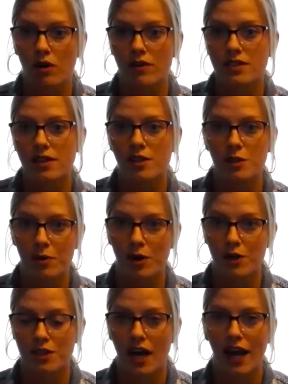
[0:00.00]
a
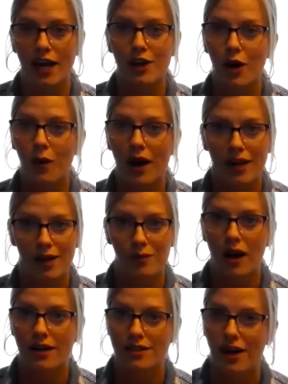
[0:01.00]
salesperson. I know I can
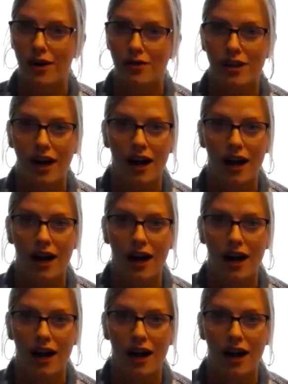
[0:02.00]
walk down